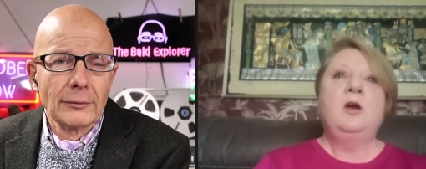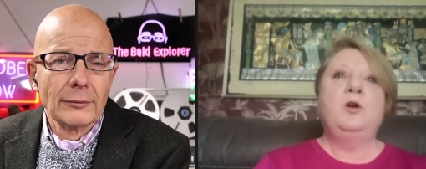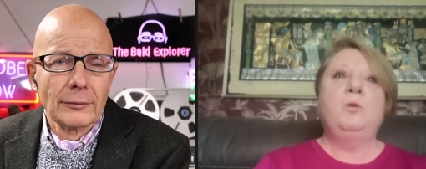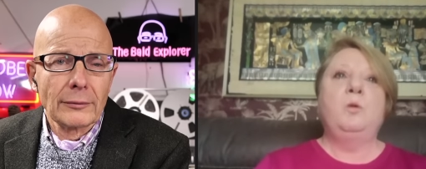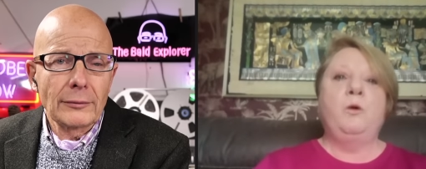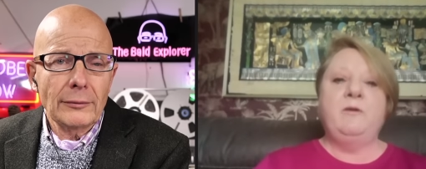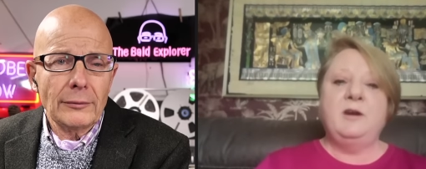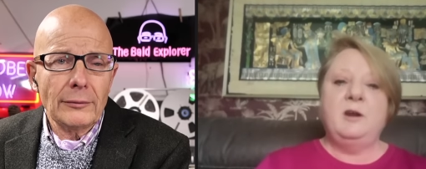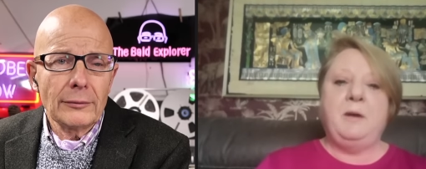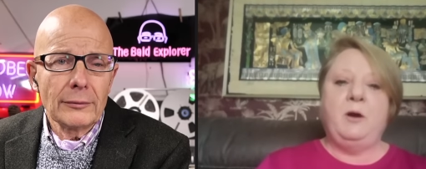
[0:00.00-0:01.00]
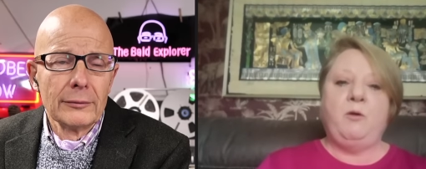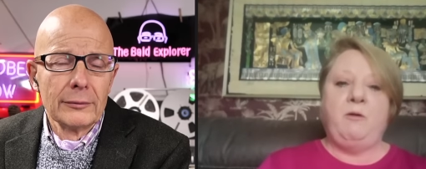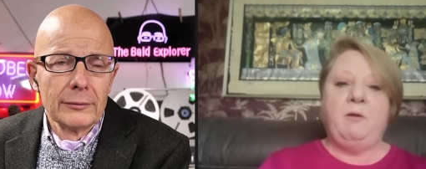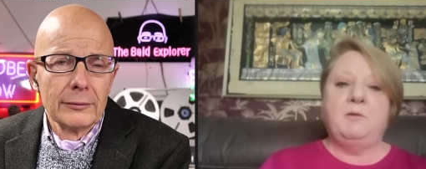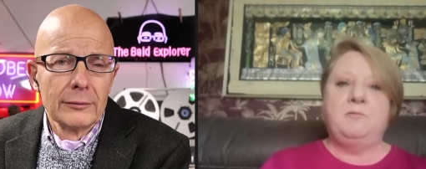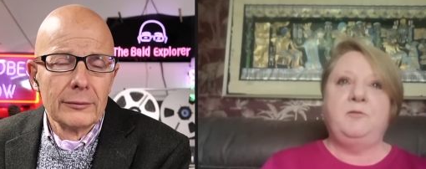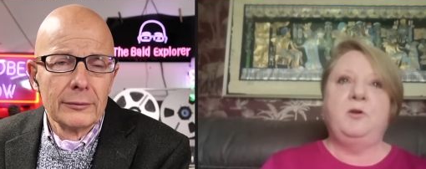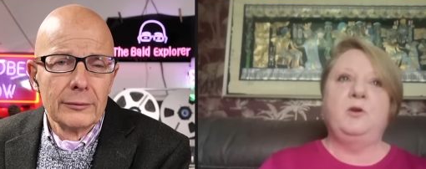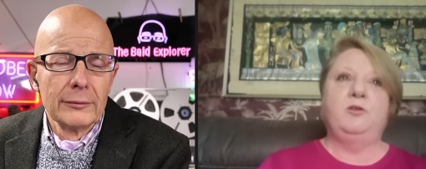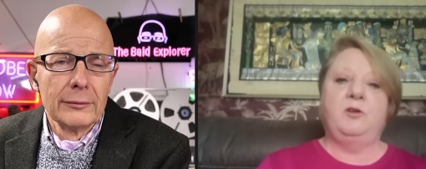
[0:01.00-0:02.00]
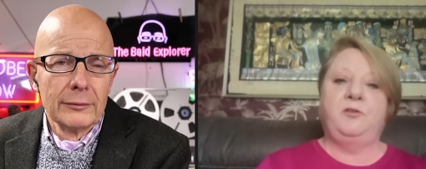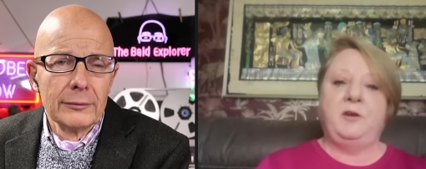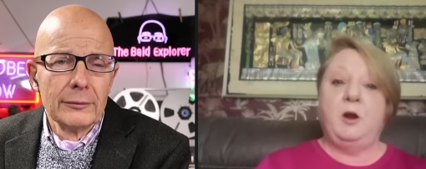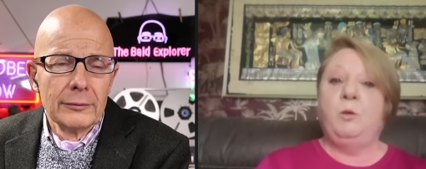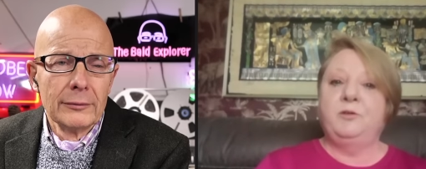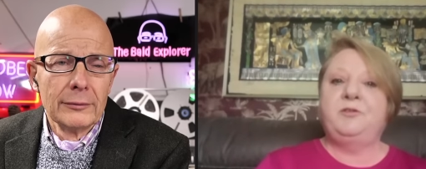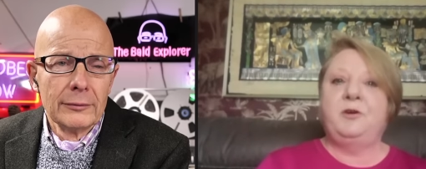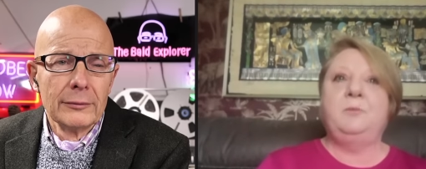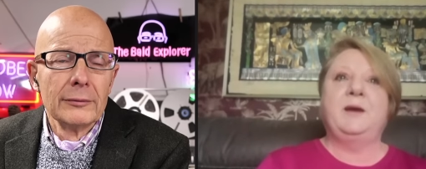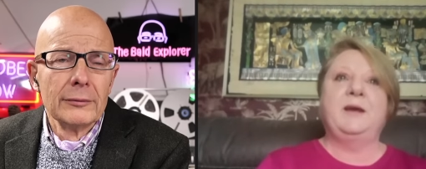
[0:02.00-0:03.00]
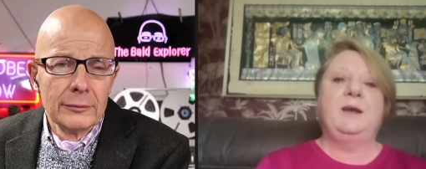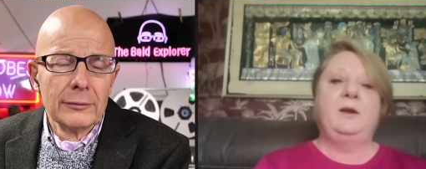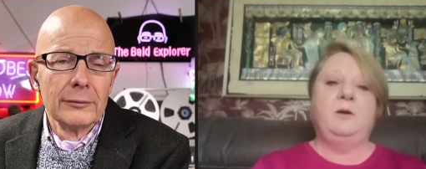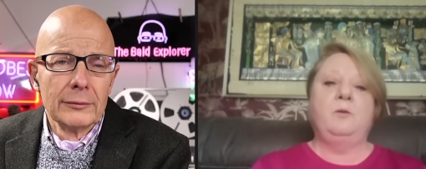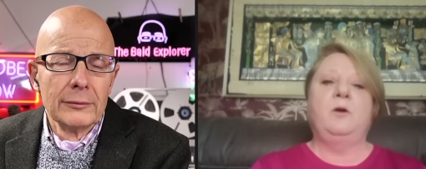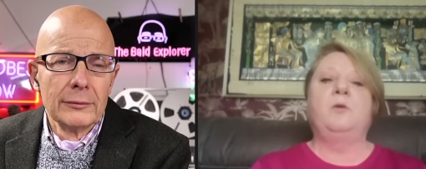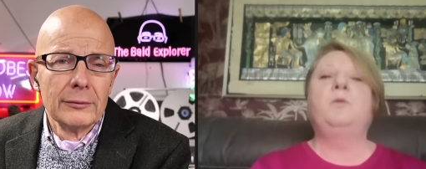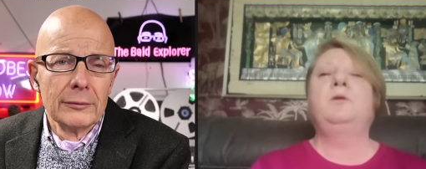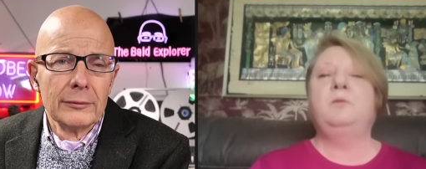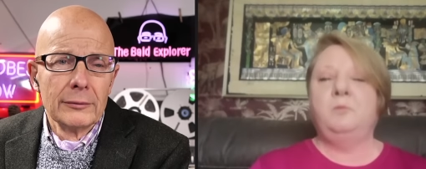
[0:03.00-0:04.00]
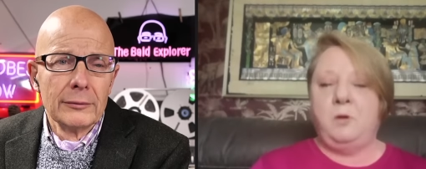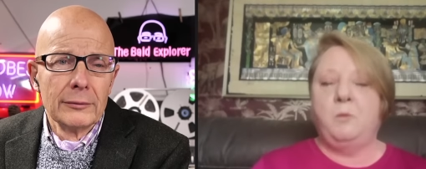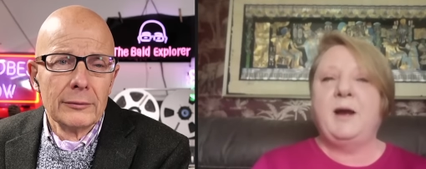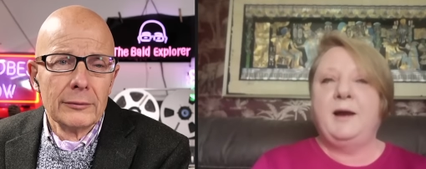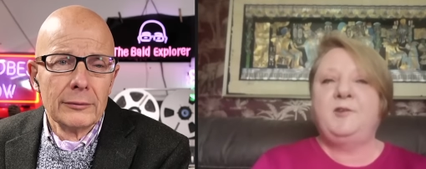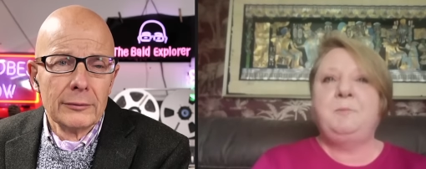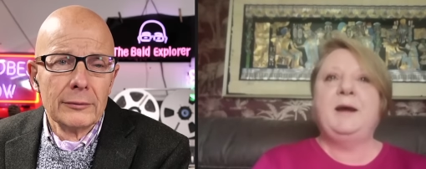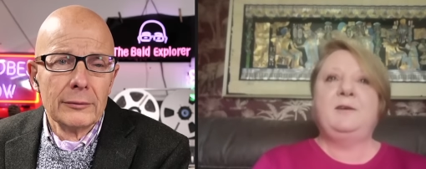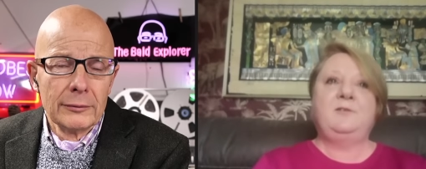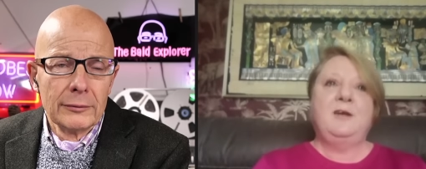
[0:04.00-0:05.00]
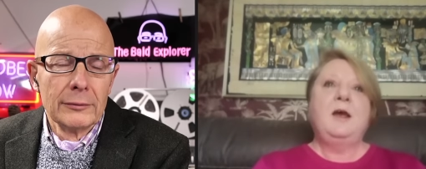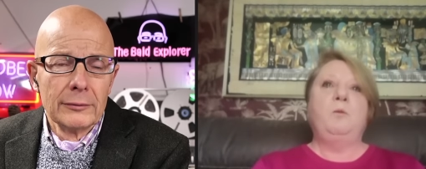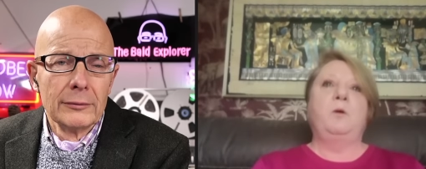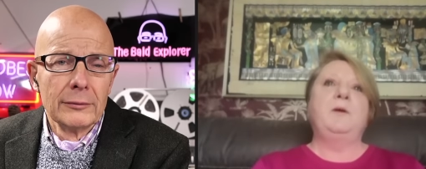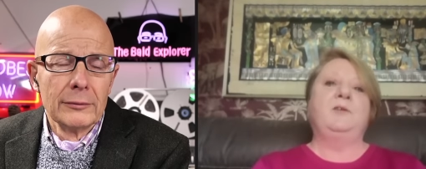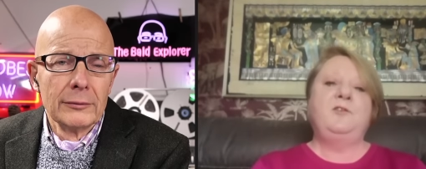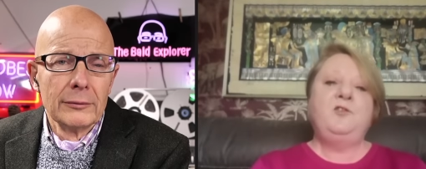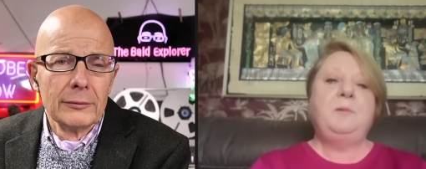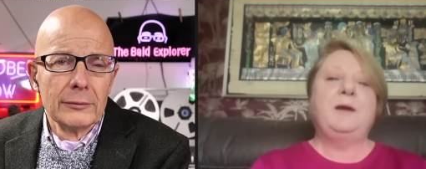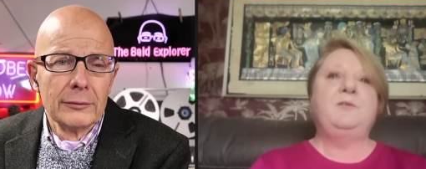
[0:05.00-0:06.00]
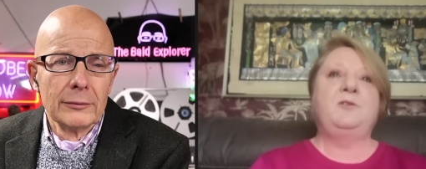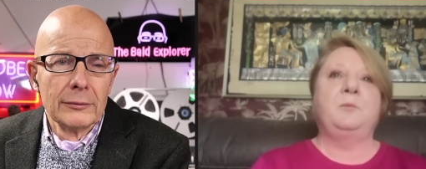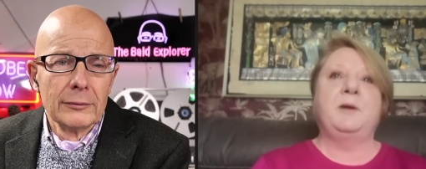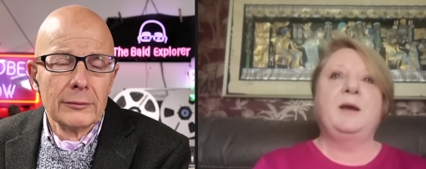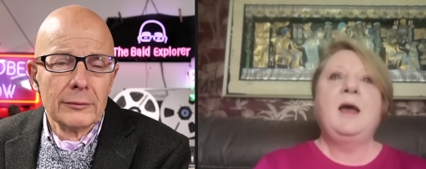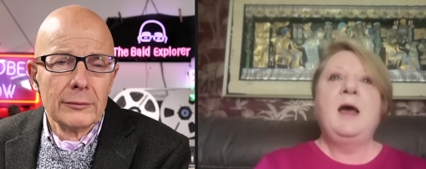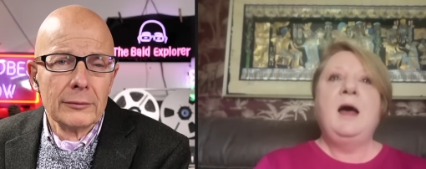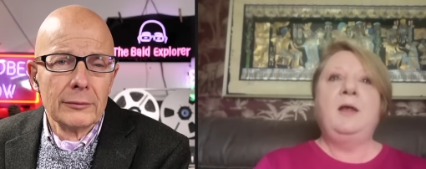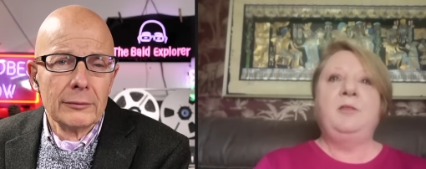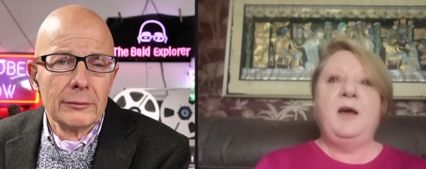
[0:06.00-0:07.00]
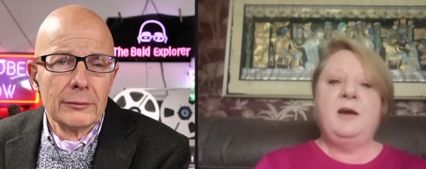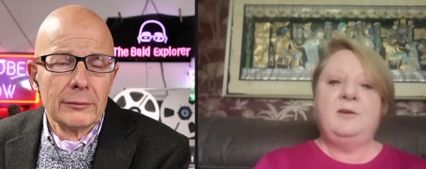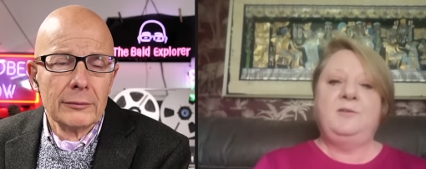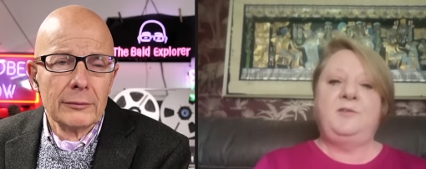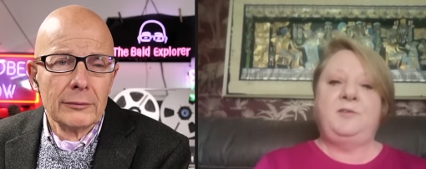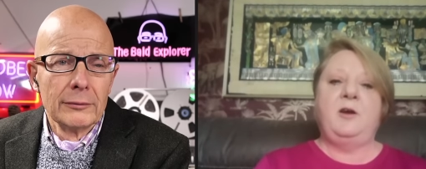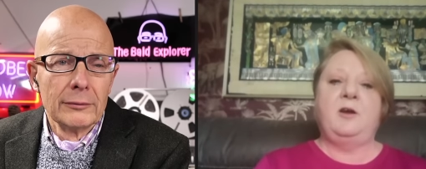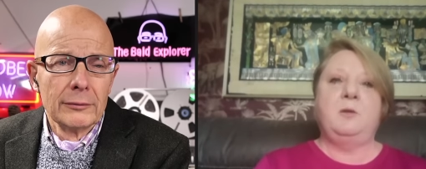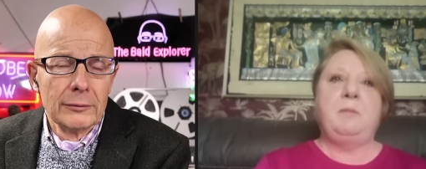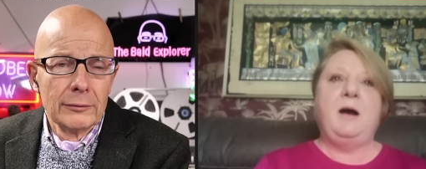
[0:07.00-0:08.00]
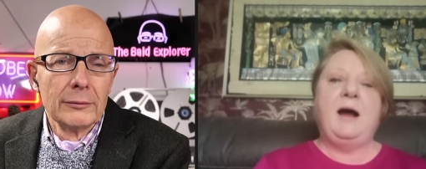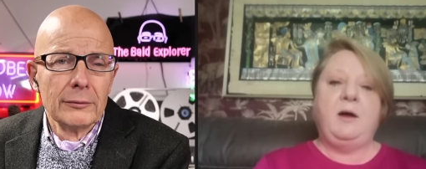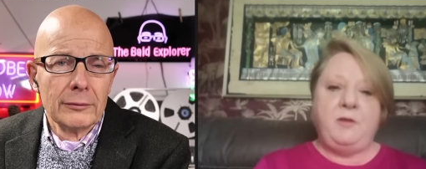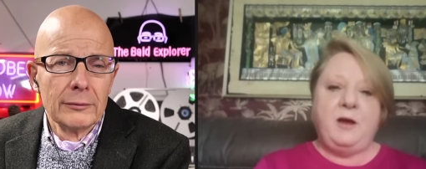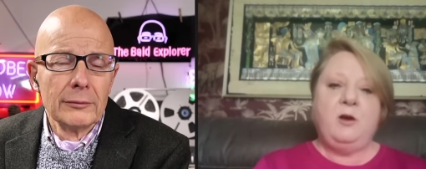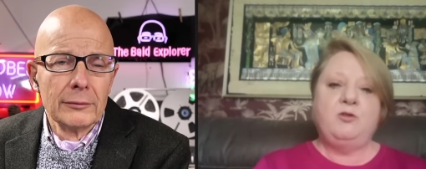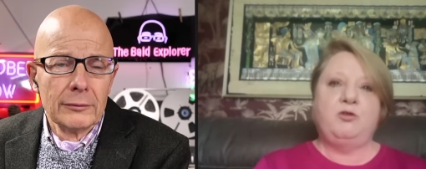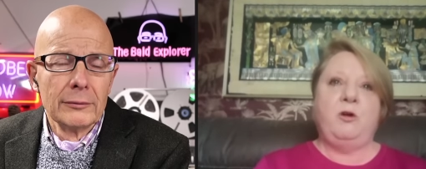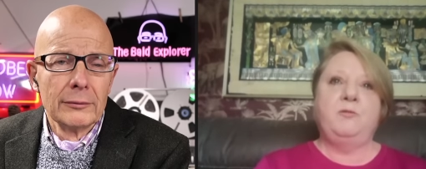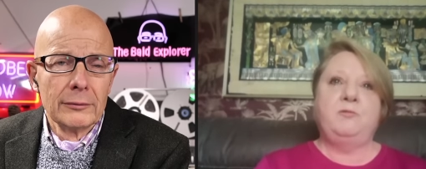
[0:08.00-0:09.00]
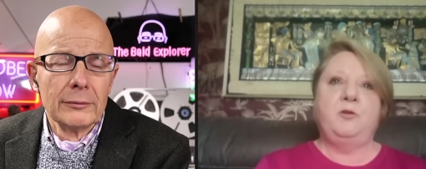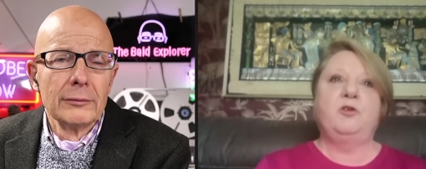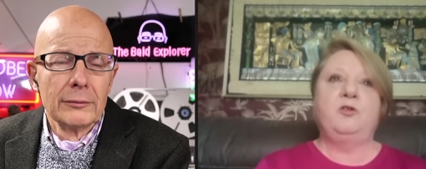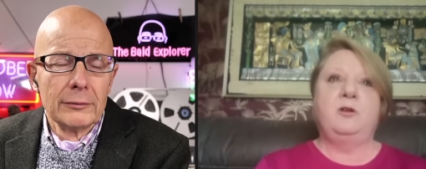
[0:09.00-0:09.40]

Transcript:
Speaker 1: who were worrying about growing food because they know what's coming. You know, oh, what we expect and what we anticipate is coming, and their concern about how they're going to grow food